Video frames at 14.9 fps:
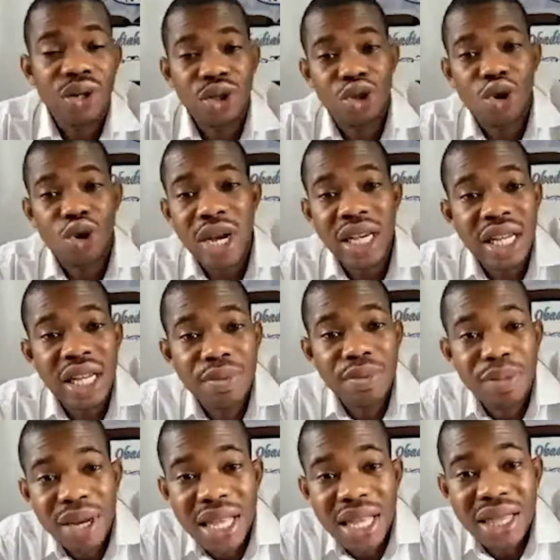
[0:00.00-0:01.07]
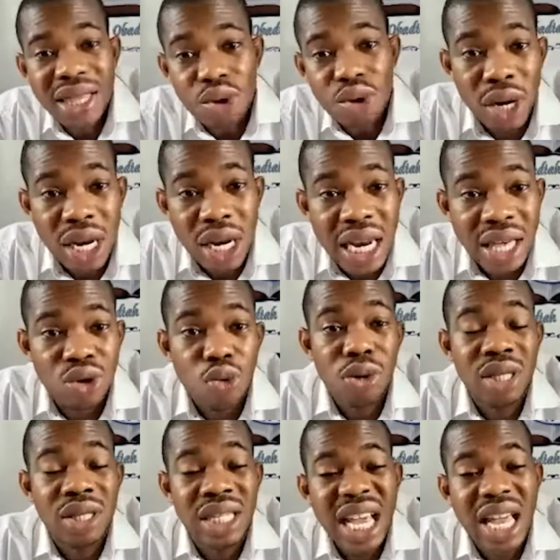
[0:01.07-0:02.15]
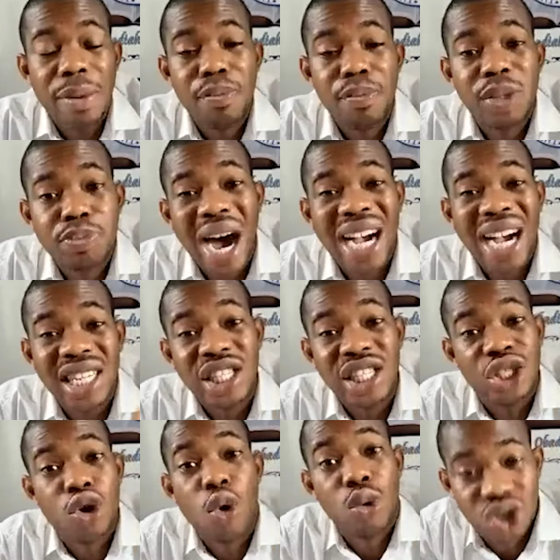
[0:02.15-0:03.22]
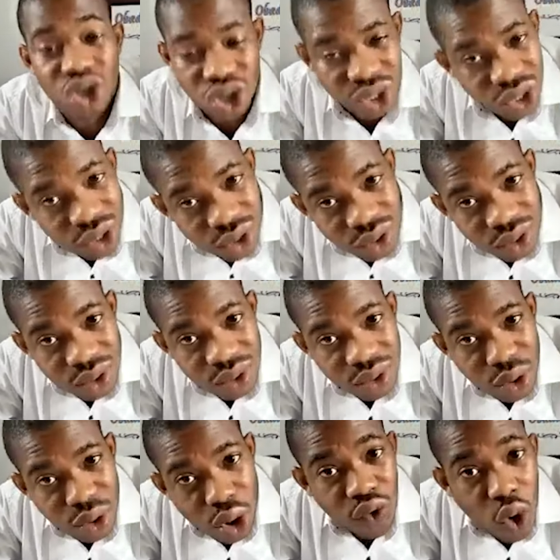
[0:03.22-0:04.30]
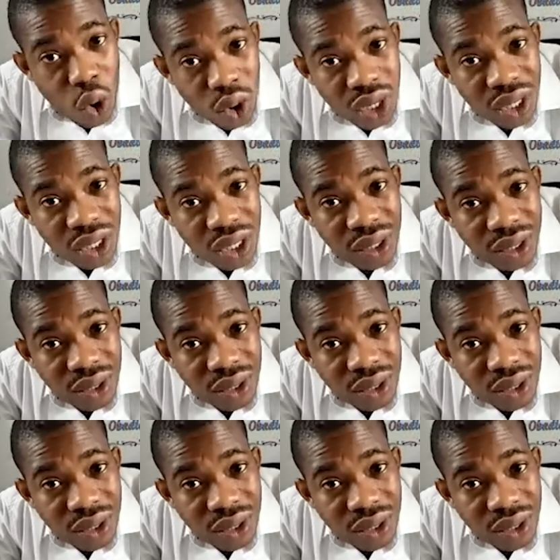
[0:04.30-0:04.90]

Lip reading: Join the ministers of holiness to take back the church of God.